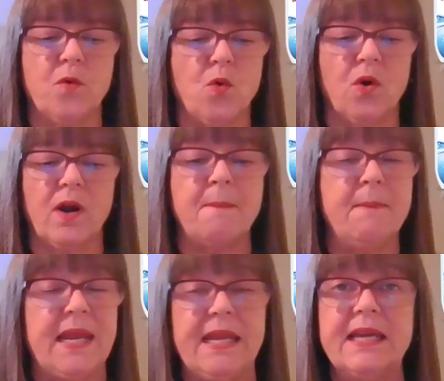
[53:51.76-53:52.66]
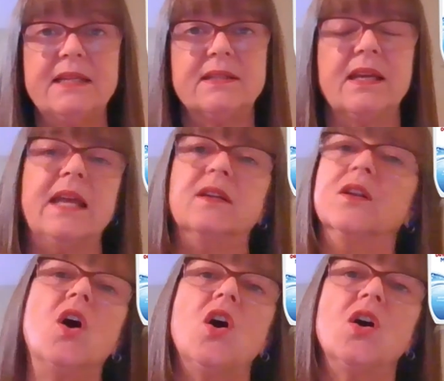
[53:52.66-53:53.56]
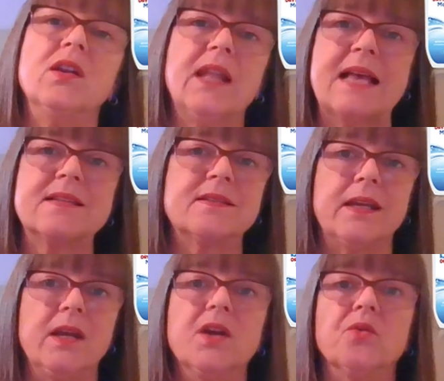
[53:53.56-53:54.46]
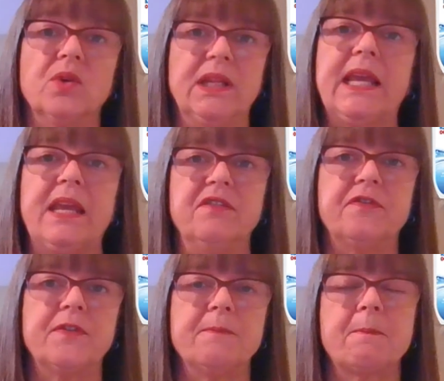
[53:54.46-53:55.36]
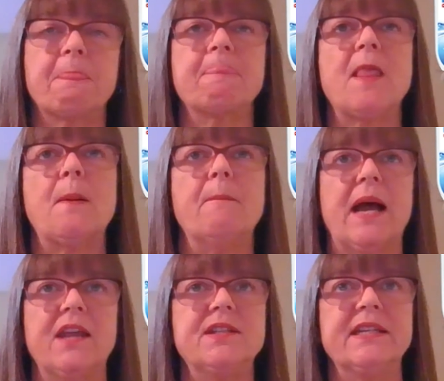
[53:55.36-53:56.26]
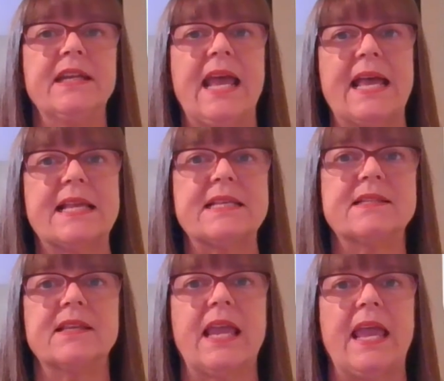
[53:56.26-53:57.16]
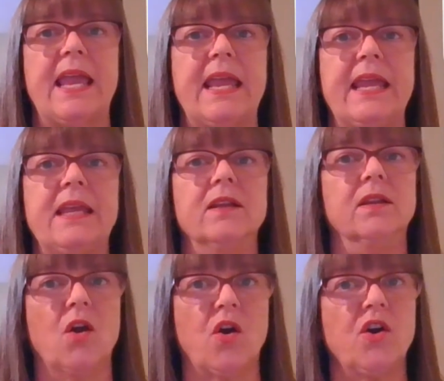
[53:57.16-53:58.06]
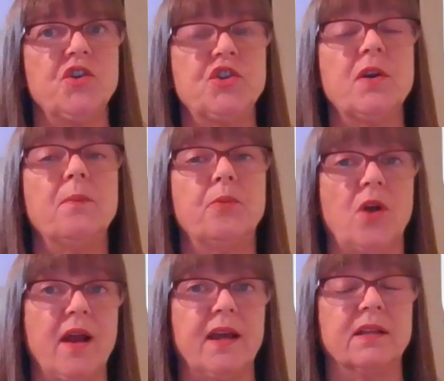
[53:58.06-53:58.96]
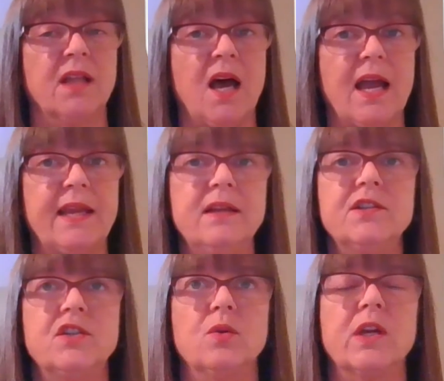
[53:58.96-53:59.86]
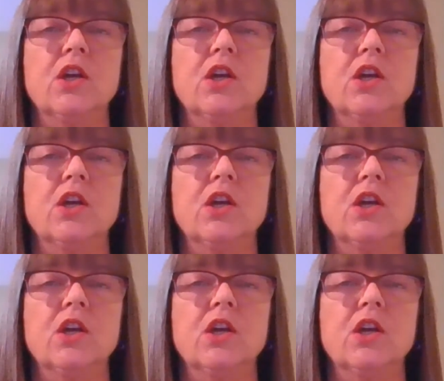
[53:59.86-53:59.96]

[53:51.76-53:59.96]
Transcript: for immediate and long-lasting relief. Biotin has a large product line to